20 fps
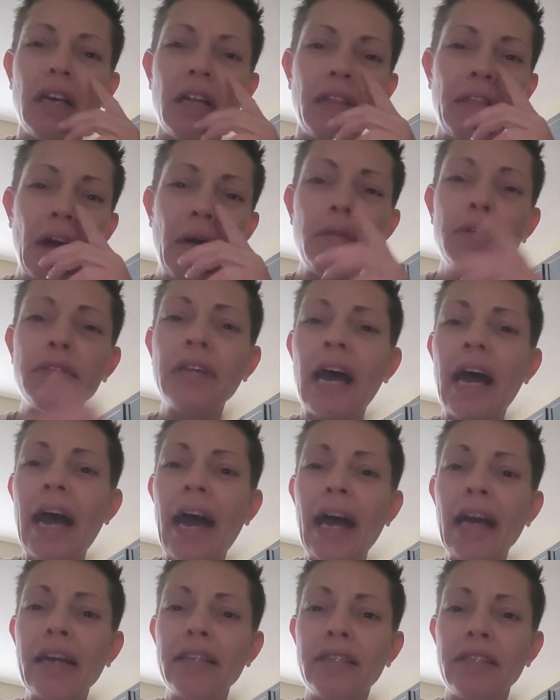that was an
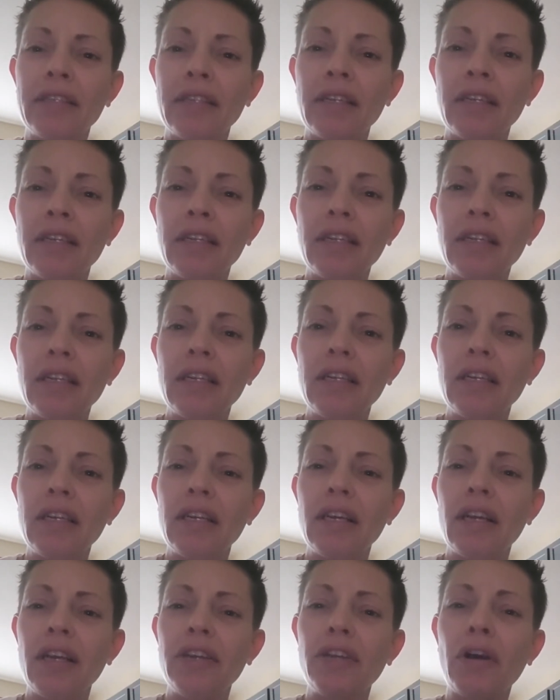accident
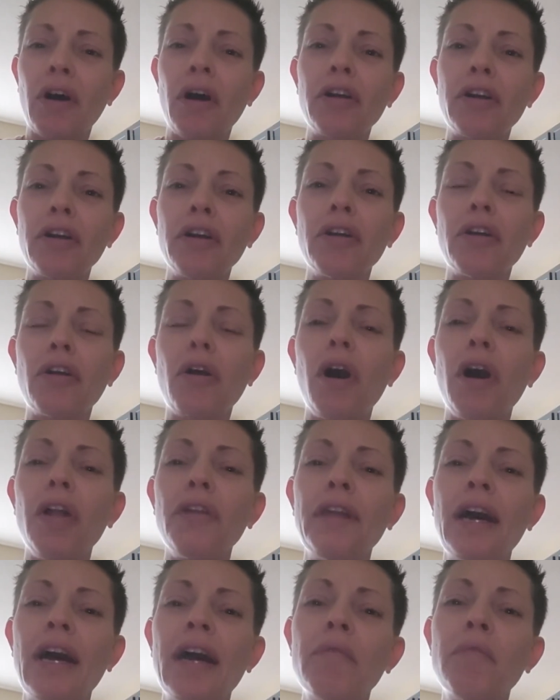y'all could have called
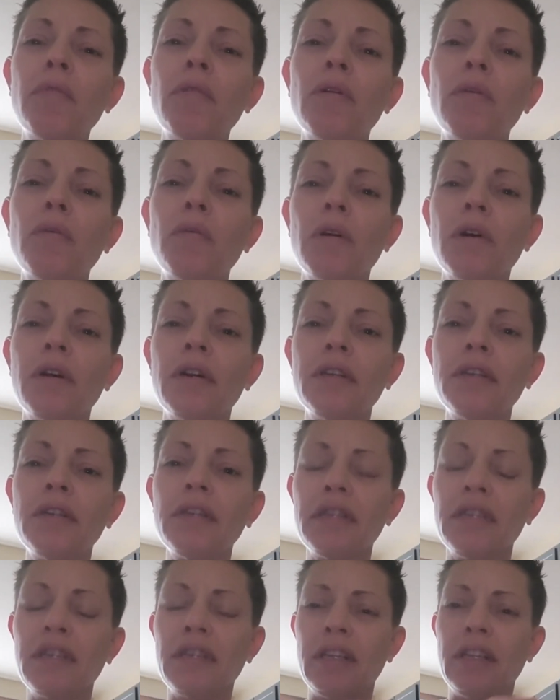
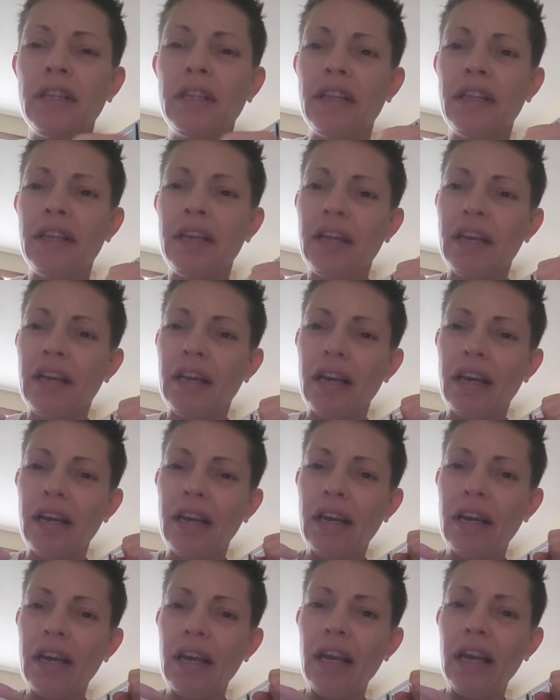911
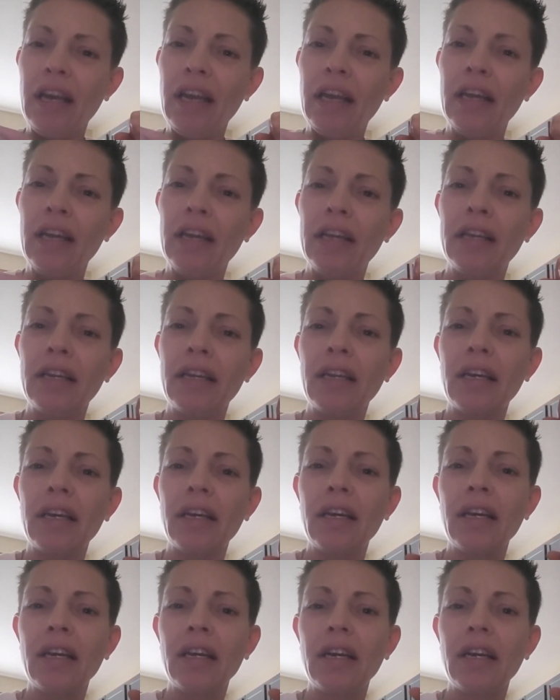and